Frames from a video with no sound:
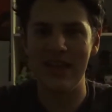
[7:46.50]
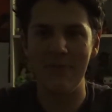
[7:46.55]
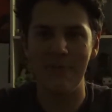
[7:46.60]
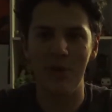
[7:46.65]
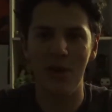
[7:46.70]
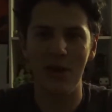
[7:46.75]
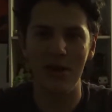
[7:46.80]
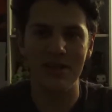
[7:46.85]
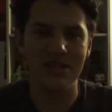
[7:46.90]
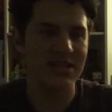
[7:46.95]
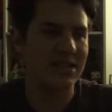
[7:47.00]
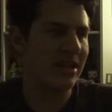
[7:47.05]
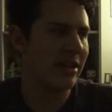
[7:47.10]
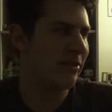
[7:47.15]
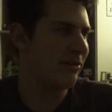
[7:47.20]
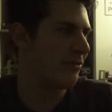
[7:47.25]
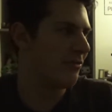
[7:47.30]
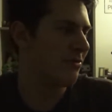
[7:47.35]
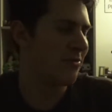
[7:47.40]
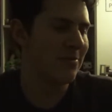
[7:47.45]
parts
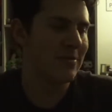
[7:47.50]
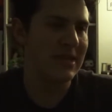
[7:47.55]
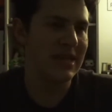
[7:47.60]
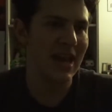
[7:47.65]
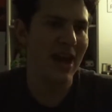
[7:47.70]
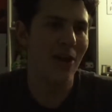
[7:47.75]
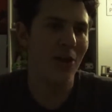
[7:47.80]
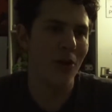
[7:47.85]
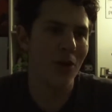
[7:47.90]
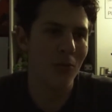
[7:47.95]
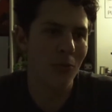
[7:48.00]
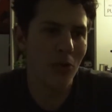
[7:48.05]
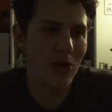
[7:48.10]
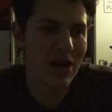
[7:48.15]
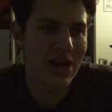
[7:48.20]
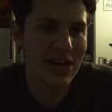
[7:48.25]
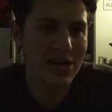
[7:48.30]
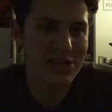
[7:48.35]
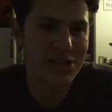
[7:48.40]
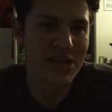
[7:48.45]
of Tower
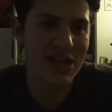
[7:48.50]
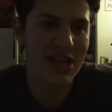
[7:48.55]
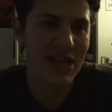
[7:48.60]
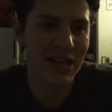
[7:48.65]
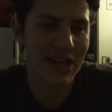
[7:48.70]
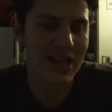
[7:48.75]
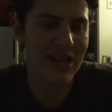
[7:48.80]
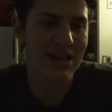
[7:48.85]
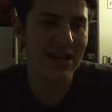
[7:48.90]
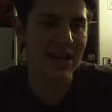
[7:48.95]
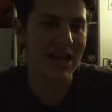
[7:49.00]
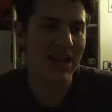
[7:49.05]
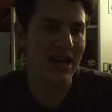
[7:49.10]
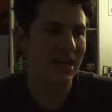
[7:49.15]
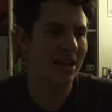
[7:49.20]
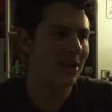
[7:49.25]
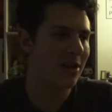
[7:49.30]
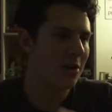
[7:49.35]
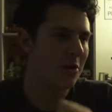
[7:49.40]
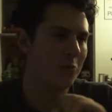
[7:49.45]
Bridge in
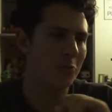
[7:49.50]
London.